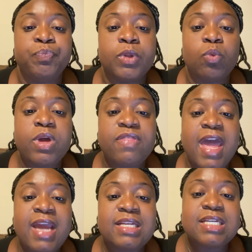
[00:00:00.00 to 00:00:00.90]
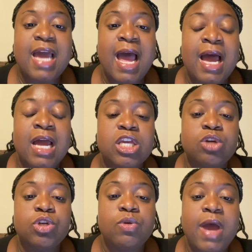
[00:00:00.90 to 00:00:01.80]
With ATI,
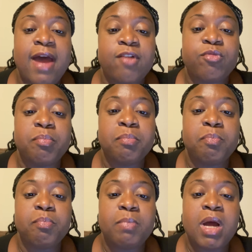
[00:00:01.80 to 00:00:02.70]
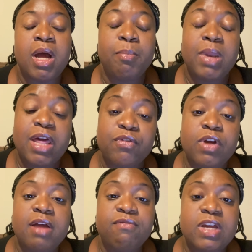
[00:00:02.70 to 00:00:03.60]
you do have a
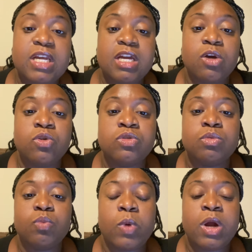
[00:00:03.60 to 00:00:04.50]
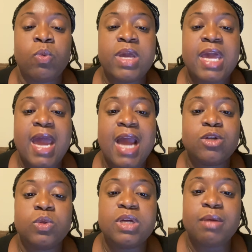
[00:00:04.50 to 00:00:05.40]
plethora of videos where we can't
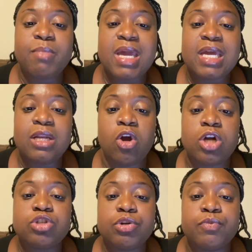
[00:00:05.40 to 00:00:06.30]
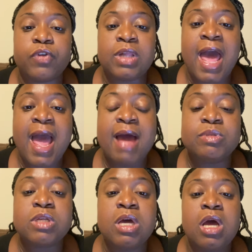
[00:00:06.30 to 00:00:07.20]
actually come back in large group for
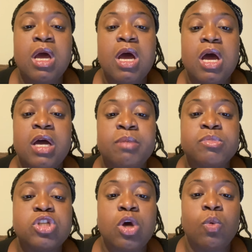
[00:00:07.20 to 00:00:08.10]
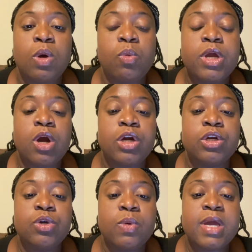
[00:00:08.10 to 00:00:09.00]
labs. So what we are
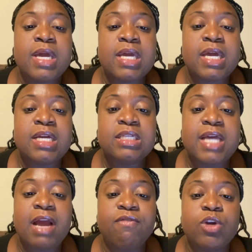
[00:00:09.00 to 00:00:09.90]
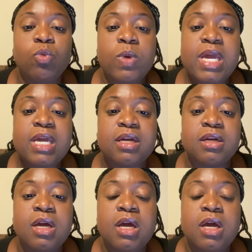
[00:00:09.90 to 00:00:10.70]
doing is every week,